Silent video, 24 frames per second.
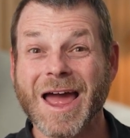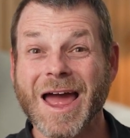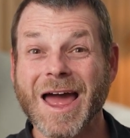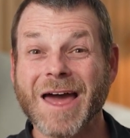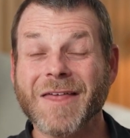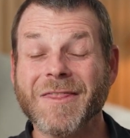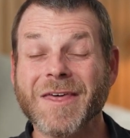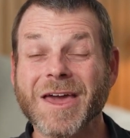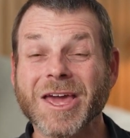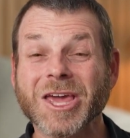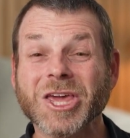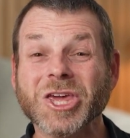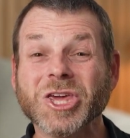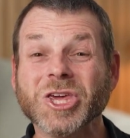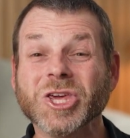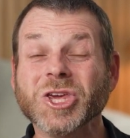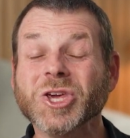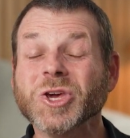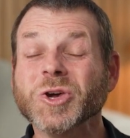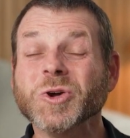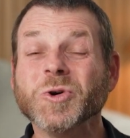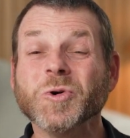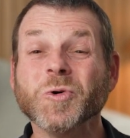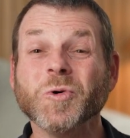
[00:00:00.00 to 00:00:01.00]
and that
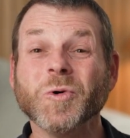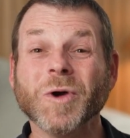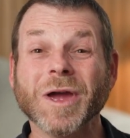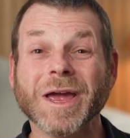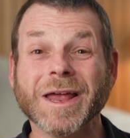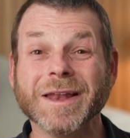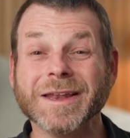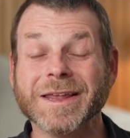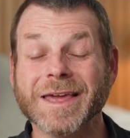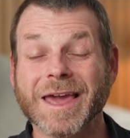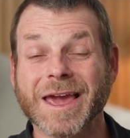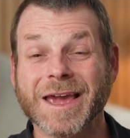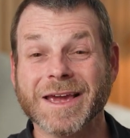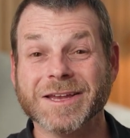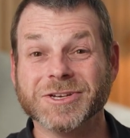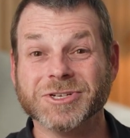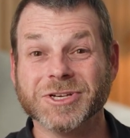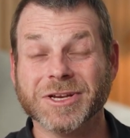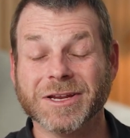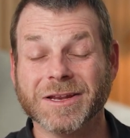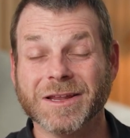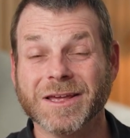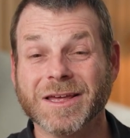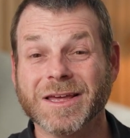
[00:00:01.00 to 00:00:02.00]
you
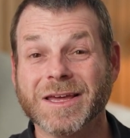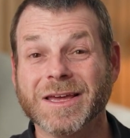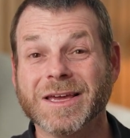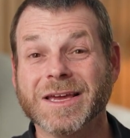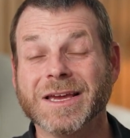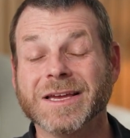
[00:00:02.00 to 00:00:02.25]
engaging